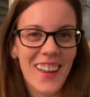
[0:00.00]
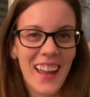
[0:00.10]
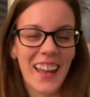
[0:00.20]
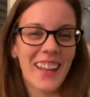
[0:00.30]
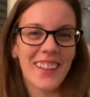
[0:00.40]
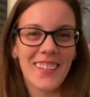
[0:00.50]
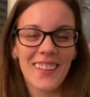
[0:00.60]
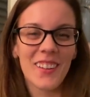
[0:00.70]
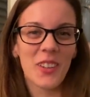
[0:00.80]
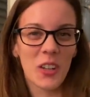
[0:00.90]
And
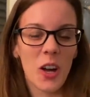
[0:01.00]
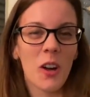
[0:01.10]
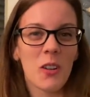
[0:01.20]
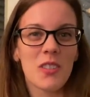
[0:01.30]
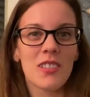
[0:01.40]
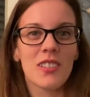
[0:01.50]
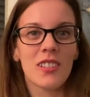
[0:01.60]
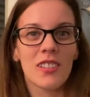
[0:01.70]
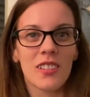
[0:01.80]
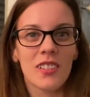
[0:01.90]
if you haven't watched yesterday's vlog,